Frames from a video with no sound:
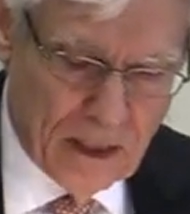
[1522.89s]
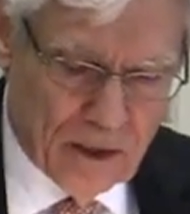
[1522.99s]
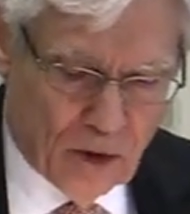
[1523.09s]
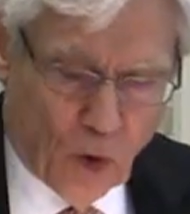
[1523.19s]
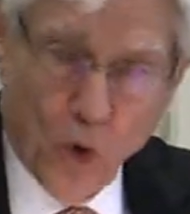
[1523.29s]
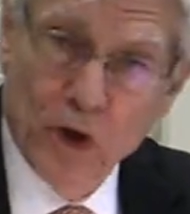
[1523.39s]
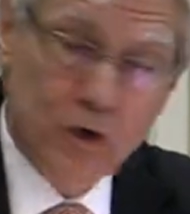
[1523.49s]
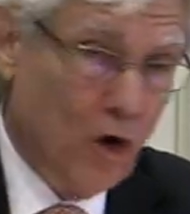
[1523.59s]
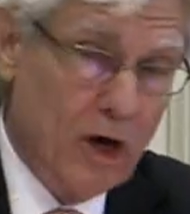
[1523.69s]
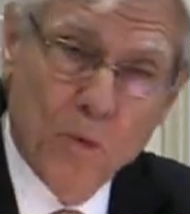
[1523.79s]
The Lord has
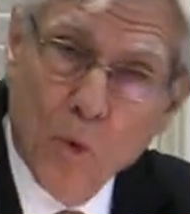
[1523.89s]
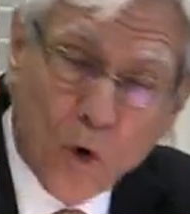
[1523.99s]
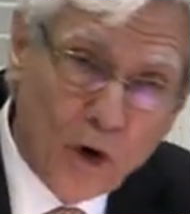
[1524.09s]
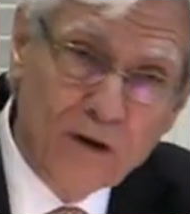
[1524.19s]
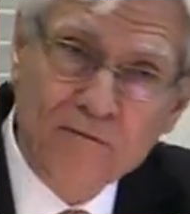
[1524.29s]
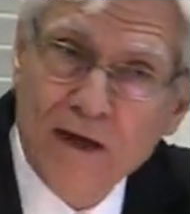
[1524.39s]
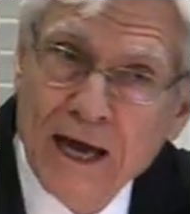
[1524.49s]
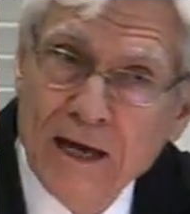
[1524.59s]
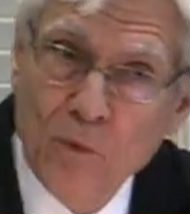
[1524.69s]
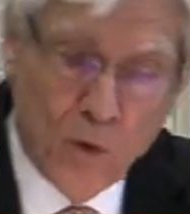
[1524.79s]
already warned of
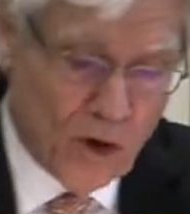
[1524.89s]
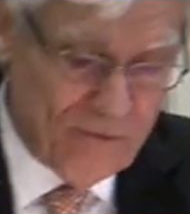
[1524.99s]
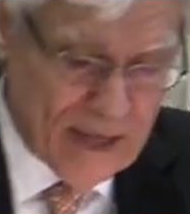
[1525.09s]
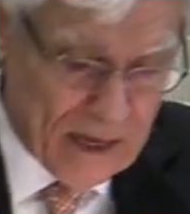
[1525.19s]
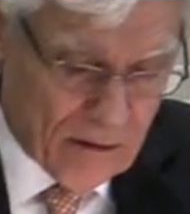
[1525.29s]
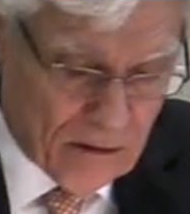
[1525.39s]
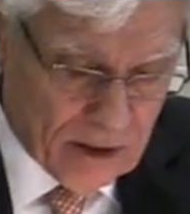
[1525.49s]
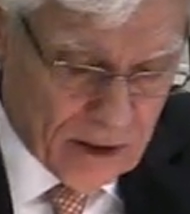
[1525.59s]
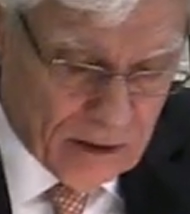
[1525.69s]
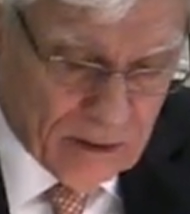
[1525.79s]
that. He warned of that
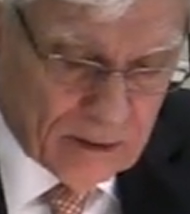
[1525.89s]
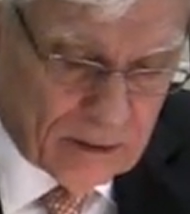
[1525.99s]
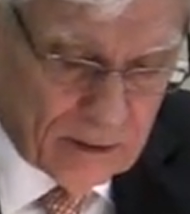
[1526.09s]
earlier